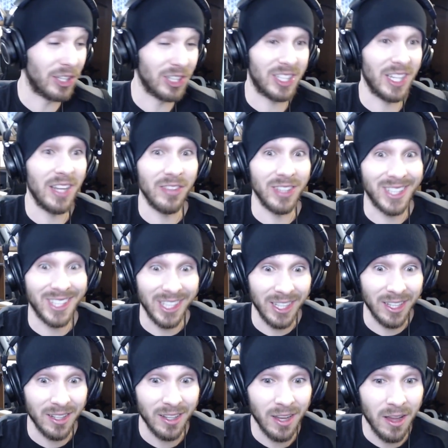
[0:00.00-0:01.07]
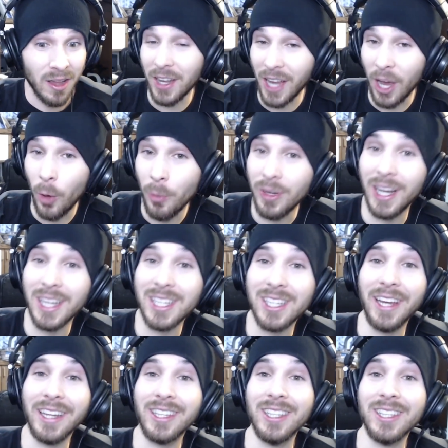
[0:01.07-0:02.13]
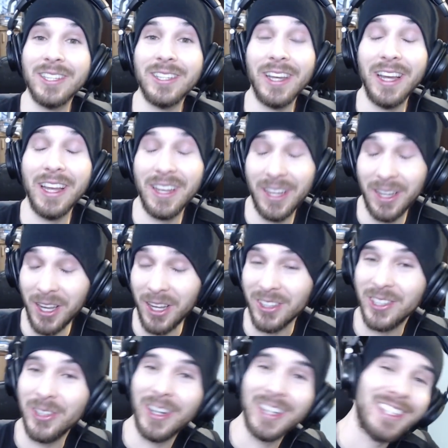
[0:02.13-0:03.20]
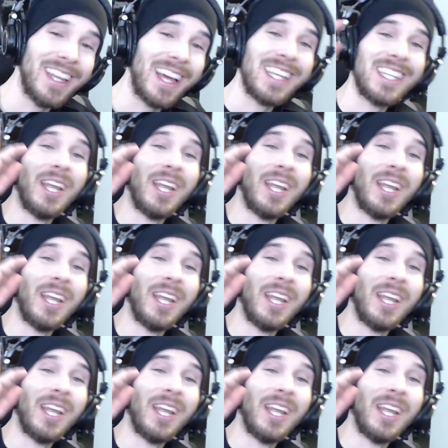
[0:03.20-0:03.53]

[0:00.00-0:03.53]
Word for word: maybe I just didn't even see it. And uh, yeah, I hope you guys like this, and uh, yeah, I'll see you guys